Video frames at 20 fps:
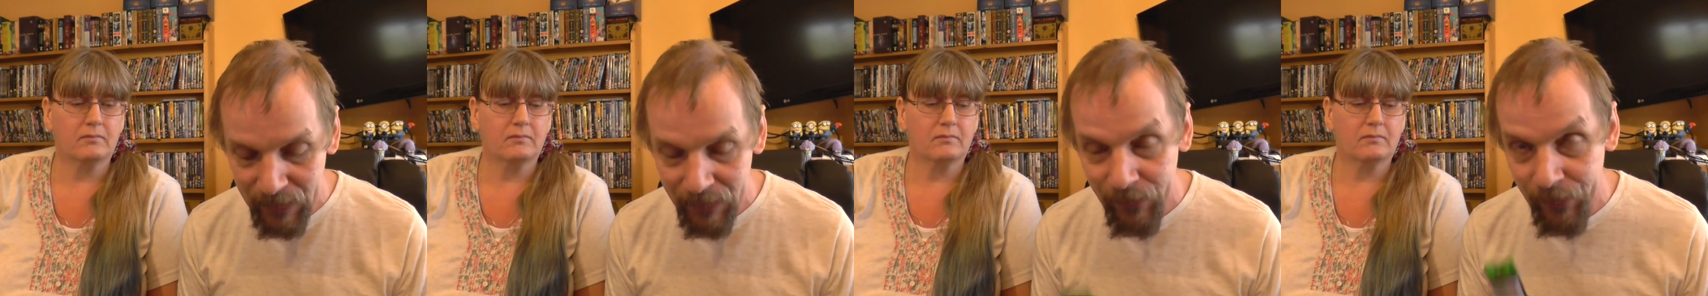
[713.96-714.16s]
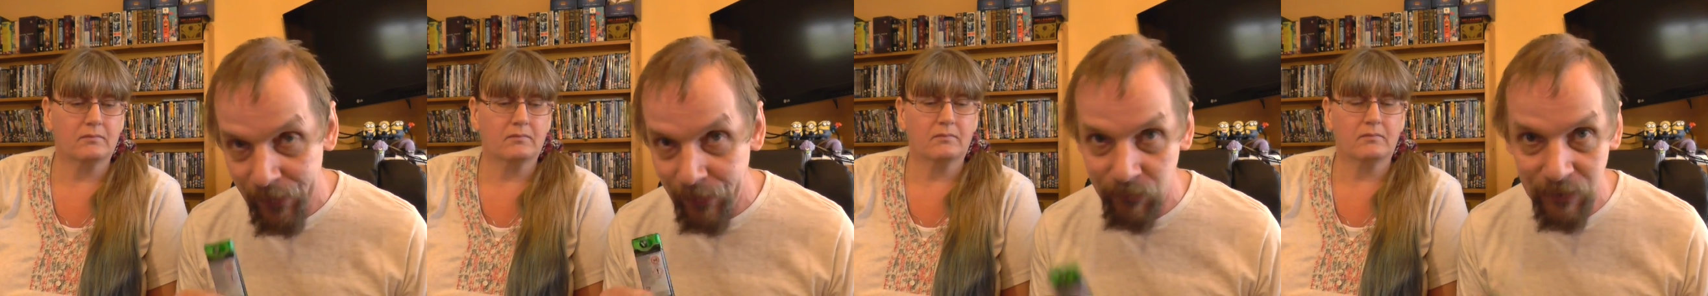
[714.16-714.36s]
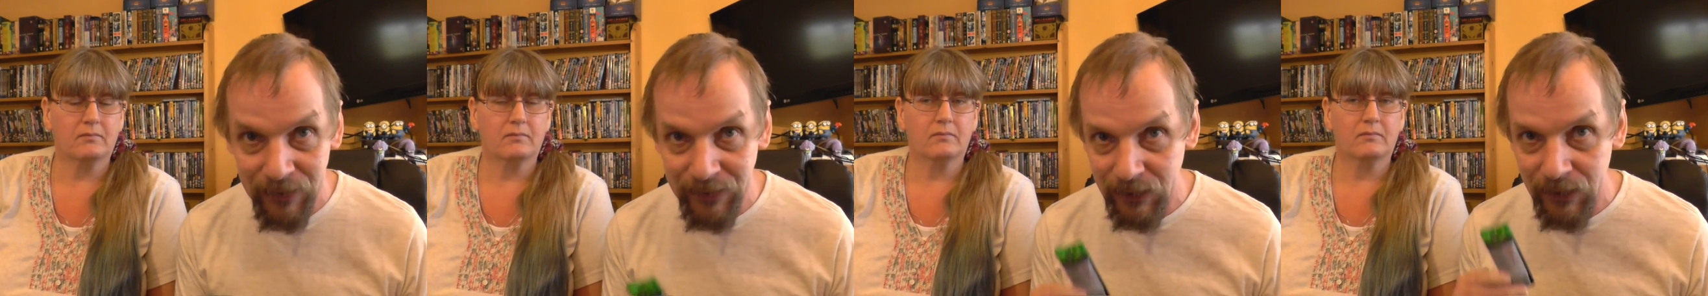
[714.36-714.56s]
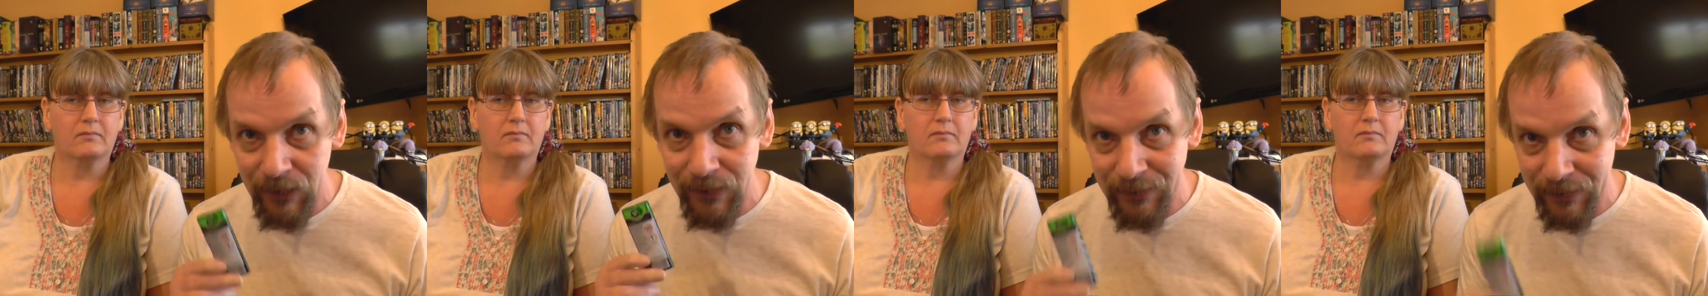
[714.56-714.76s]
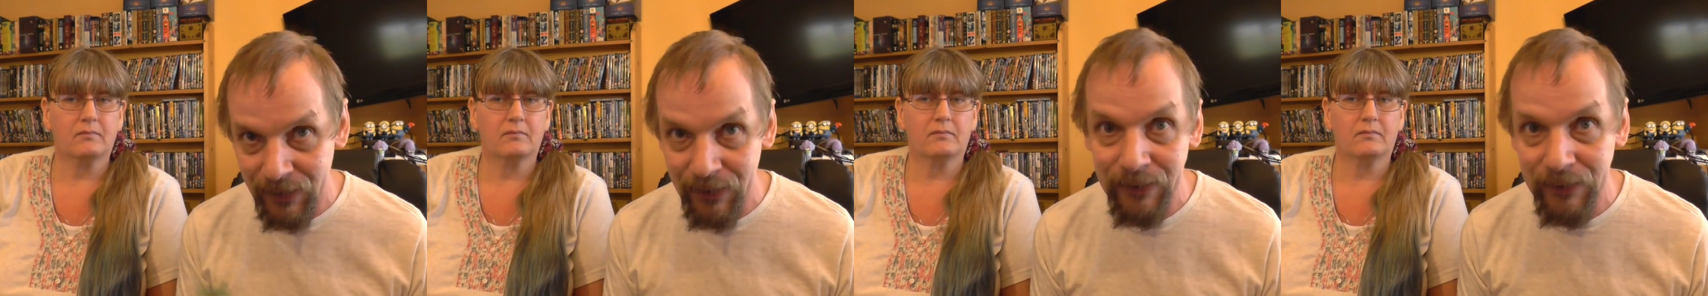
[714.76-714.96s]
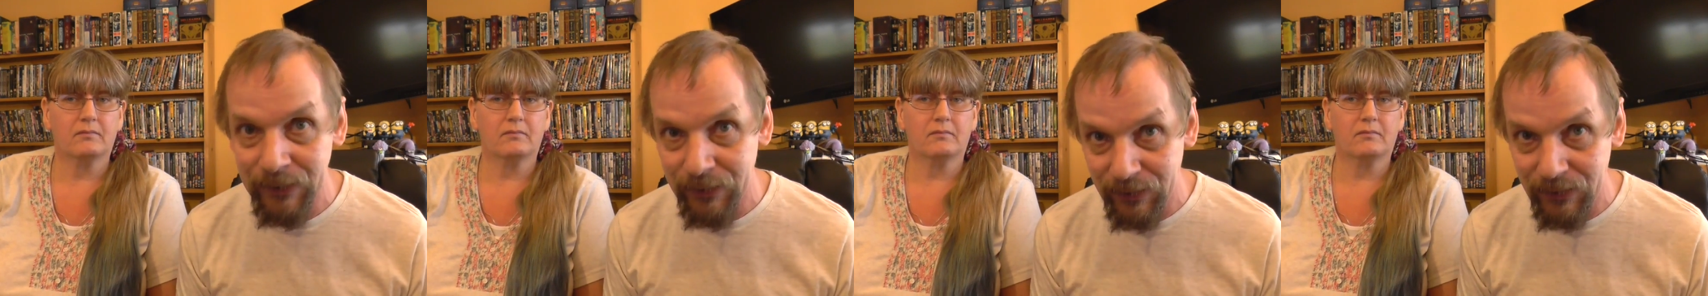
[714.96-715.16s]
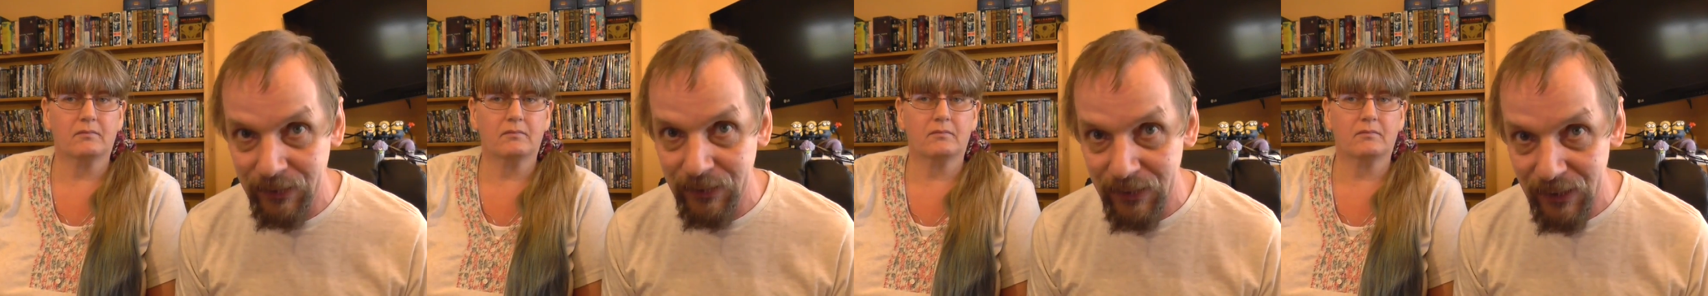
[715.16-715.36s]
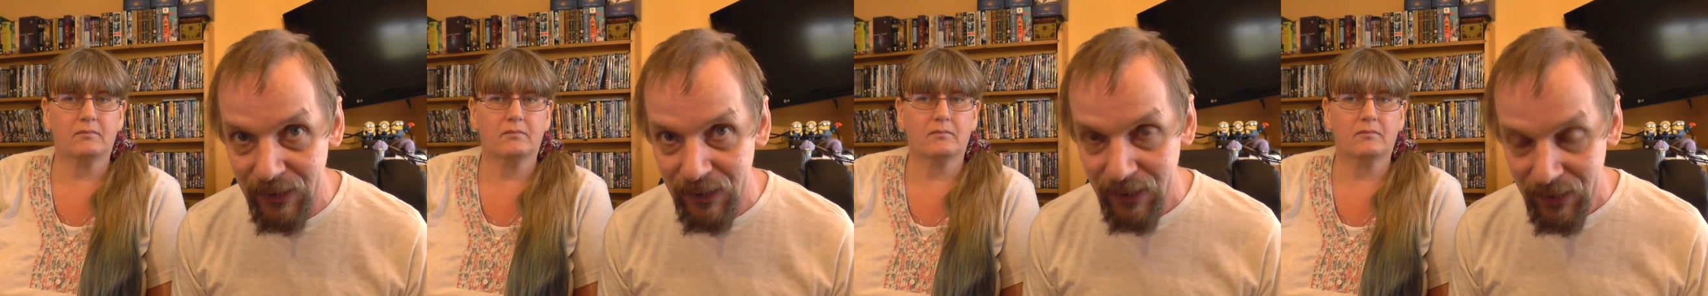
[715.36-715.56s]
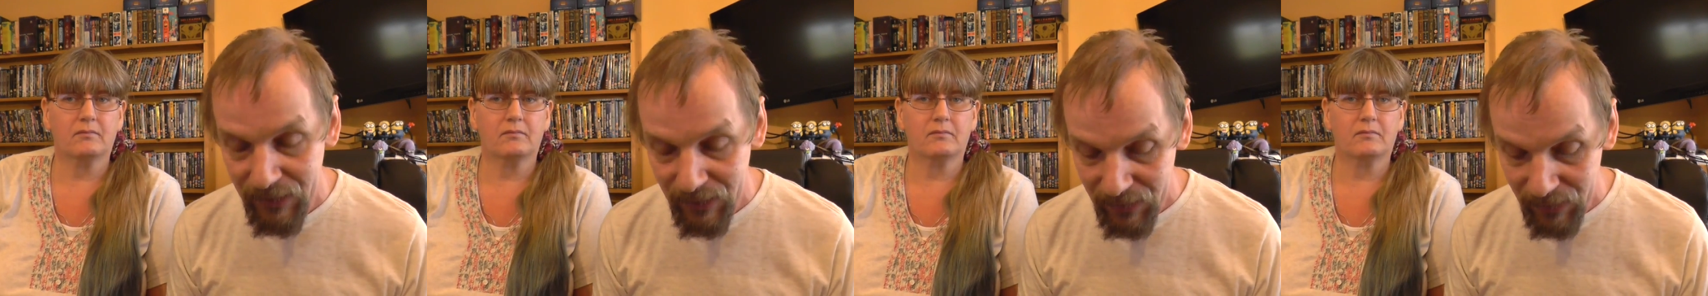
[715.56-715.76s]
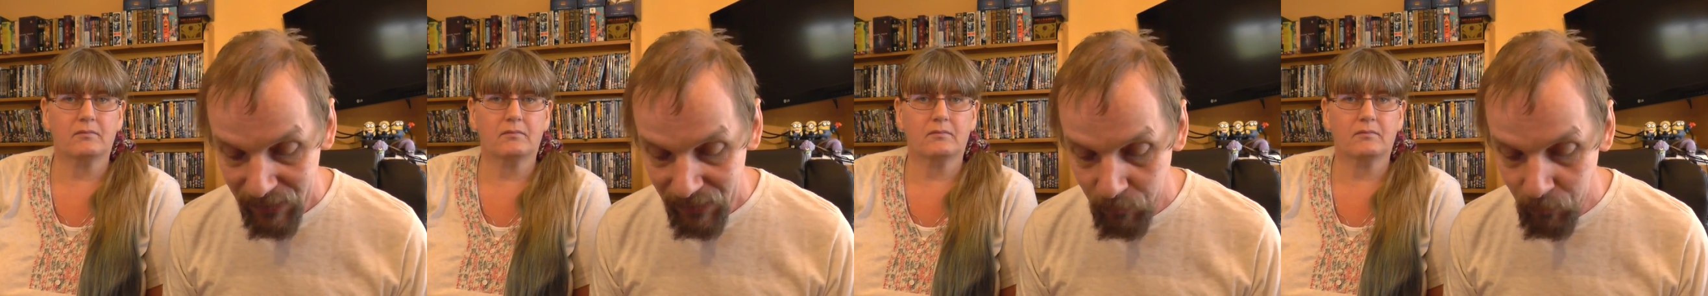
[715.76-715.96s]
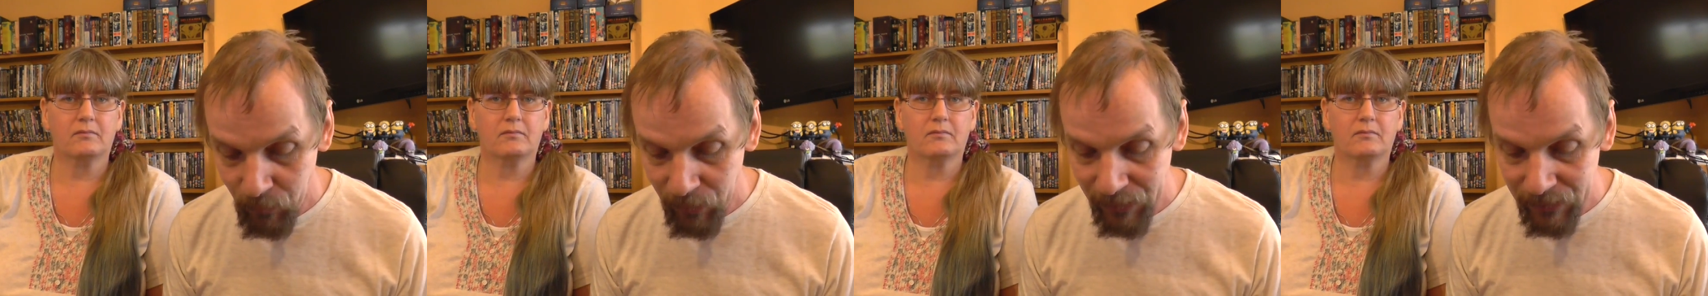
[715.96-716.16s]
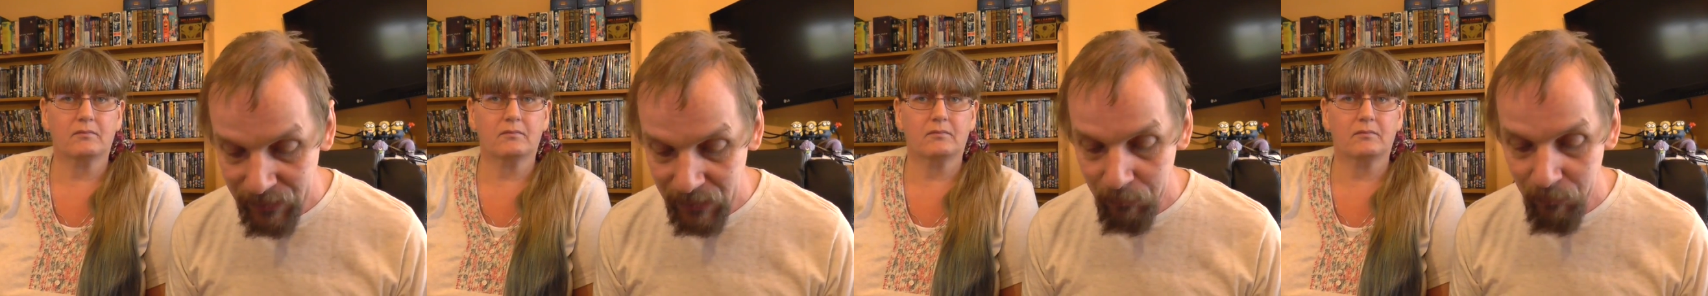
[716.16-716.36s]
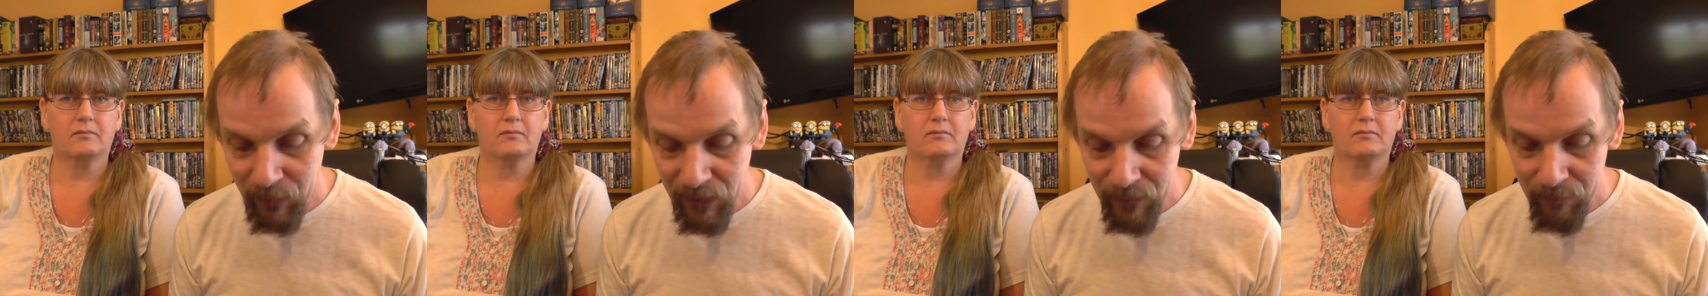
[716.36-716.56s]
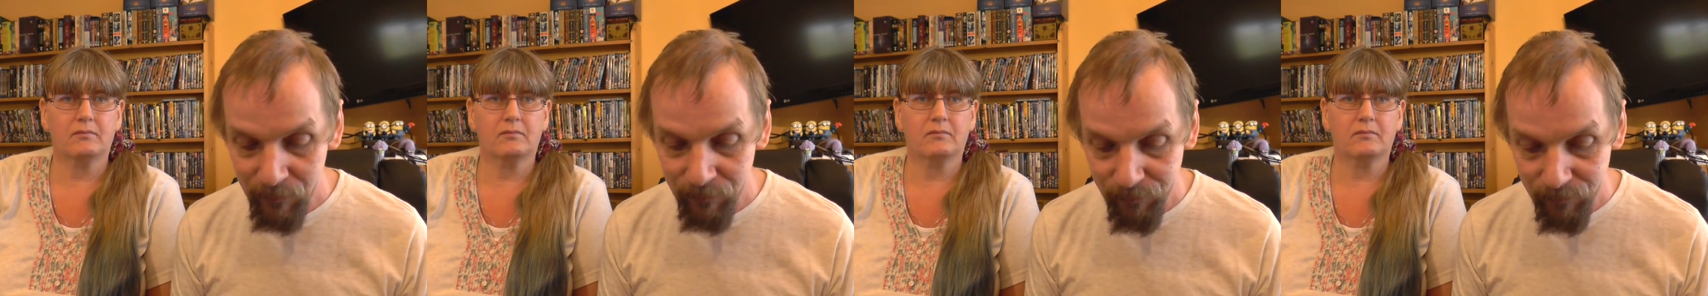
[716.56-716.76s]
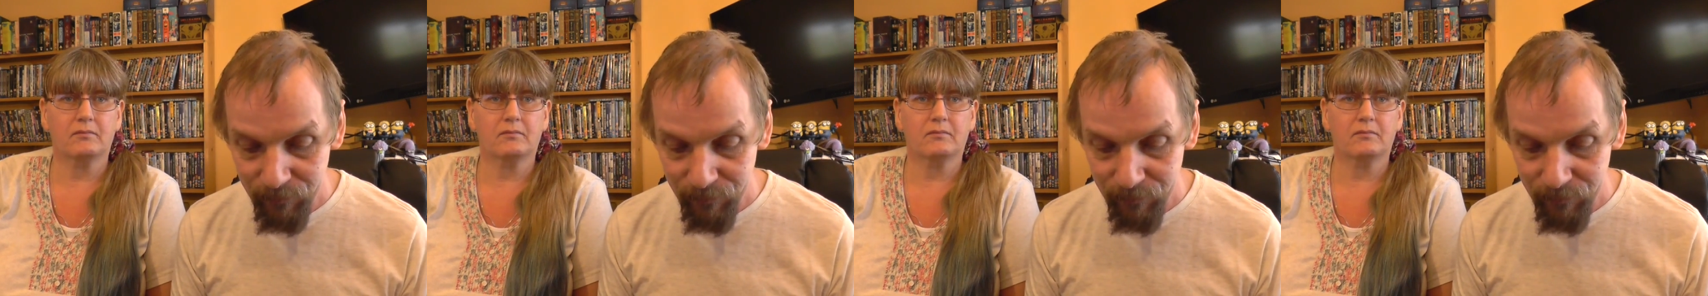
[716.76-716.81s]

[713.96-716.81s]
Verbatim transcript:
Speaker 1: There is a taste. And whereas it may have